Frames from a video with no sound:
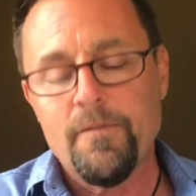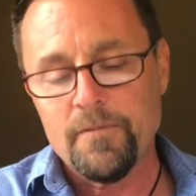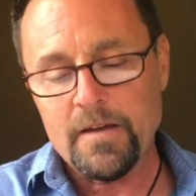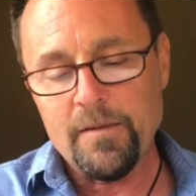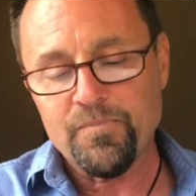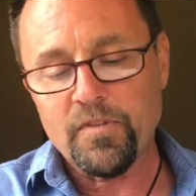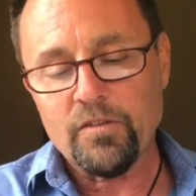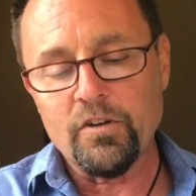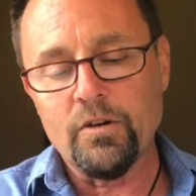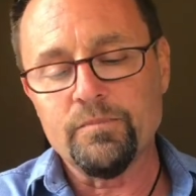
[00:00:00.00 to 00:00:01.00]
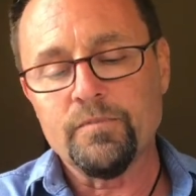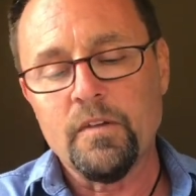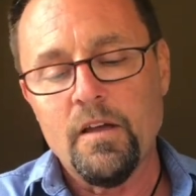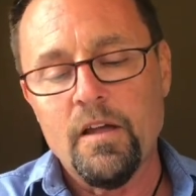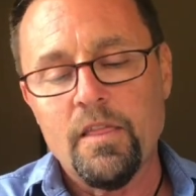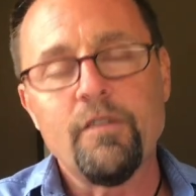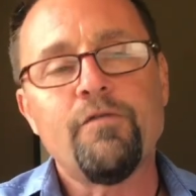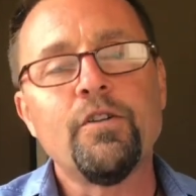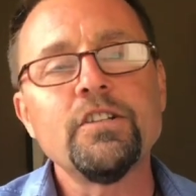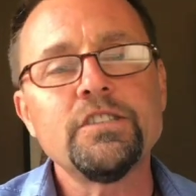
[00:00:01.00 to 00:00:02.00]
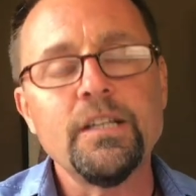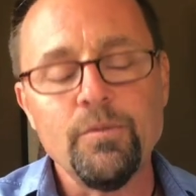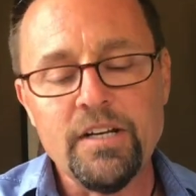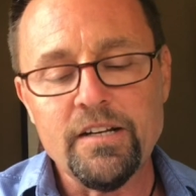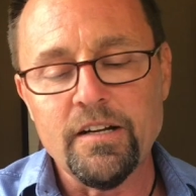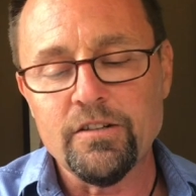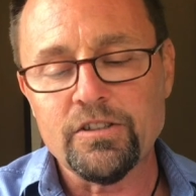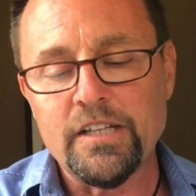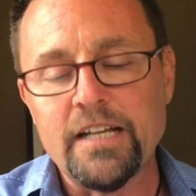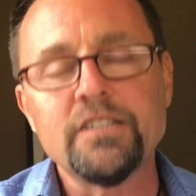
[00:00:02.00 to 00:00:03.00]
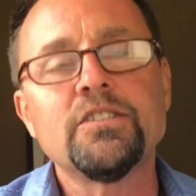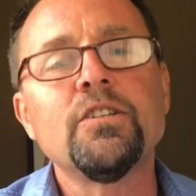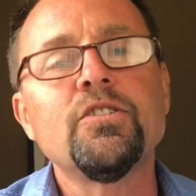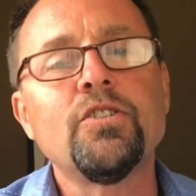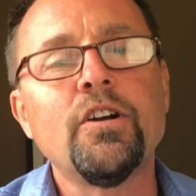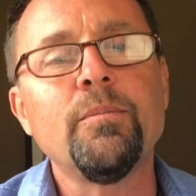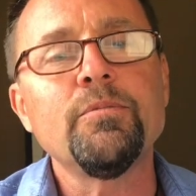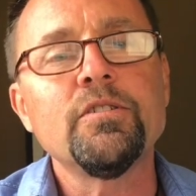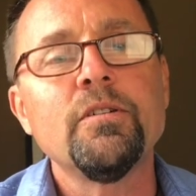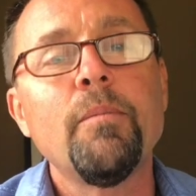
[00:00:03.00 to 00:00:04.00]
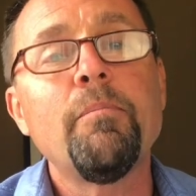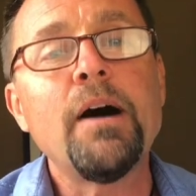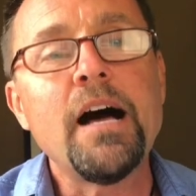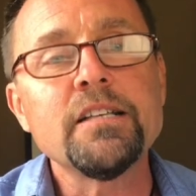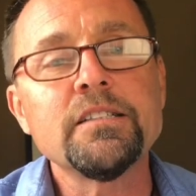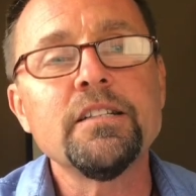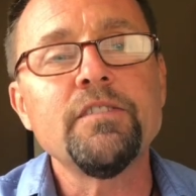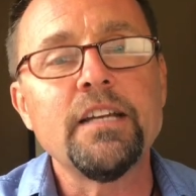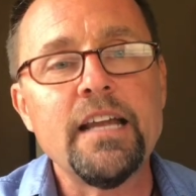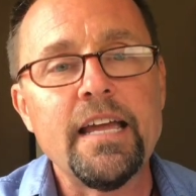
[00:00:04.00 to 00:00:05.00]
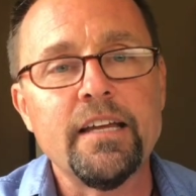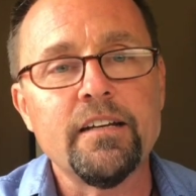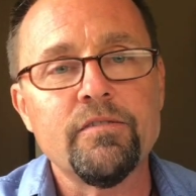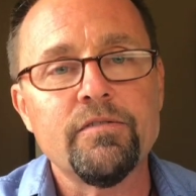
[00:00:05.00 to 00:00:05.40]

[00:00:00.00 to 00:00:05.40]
Okay? So, the first thing we need to understand is the terms positive and negative.